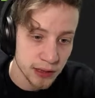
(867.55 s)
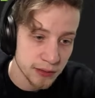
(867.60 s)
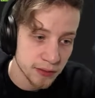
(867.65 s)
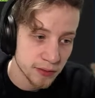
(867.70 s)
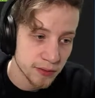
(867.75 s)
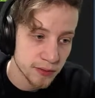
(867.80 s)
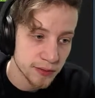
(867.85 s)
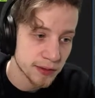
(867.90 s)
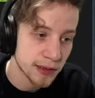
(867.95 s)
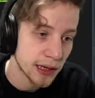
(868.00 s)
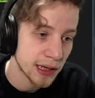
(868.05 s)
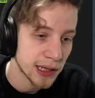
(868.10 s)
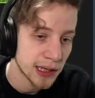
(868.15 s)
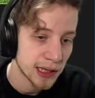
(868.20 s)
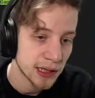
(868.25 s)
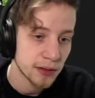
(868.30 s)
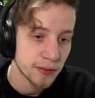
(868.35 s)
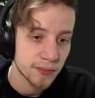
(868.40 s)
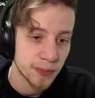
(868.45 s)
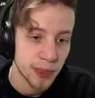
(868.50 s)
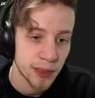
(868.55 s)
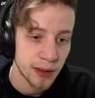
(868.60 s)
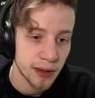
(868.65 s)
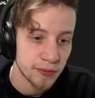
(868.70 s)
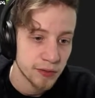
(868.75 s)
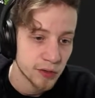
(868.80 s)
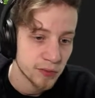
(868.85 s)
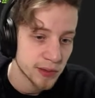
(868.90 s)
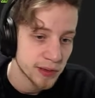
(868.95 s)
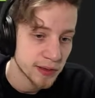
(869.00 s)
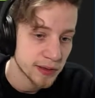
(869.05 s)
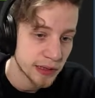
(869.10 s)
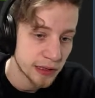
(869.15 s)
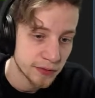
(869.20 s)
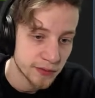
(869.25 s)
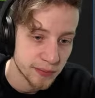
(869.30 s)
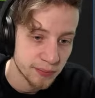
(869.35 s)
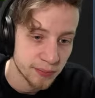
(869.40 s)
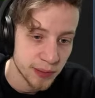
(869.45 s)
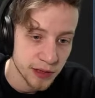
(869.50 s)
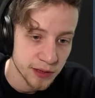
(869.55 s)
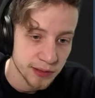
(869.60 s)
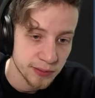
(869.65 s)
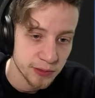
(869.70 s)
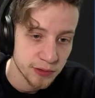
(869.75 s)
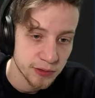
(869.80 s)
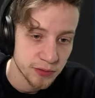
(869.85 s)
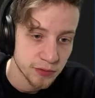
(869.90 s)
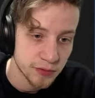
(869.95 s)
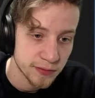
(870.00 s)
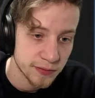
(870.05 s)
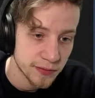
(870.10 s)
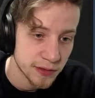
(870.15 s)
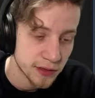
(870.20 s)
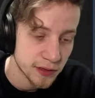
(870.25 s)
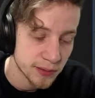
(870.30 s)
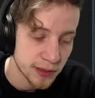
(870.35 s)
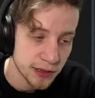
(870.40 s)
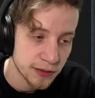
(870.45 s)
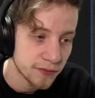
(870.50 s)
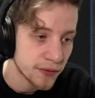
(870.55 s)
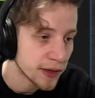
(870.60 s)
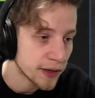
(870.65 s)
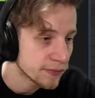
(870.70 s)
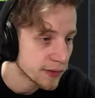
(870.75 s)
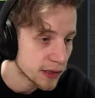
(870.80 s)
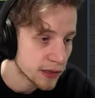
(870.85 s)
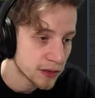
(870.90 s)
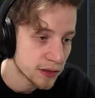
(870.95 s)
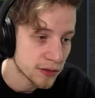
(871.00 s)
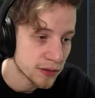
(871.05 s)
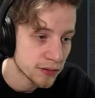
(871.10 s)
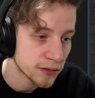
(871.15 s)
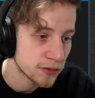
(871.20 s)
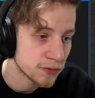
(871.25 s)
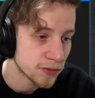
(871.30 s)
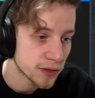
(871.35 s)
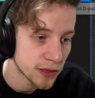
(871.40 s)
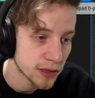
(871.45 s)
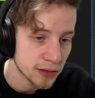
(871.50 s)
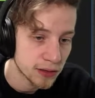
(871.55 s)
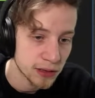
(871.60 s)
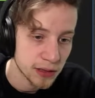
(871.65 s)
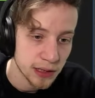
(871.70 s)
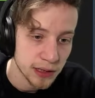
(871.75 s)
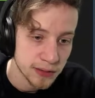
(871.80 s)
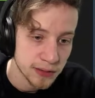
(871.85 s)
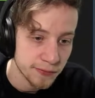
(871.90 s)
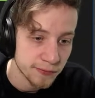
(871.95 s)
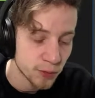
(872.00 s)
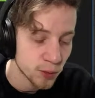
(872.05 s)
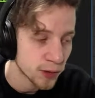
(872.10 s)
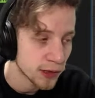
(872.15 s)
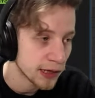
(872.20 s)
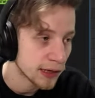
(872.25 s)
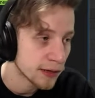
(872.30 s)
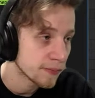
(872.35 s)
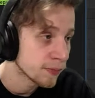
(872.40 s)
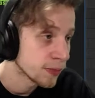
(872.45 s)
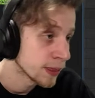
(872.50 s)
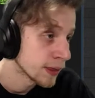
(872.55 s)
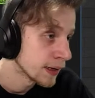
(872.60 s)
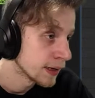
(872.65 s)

It's not a scalar, which makes it kind of impossible to use with this. But it's fine. We can just use it as a boolean.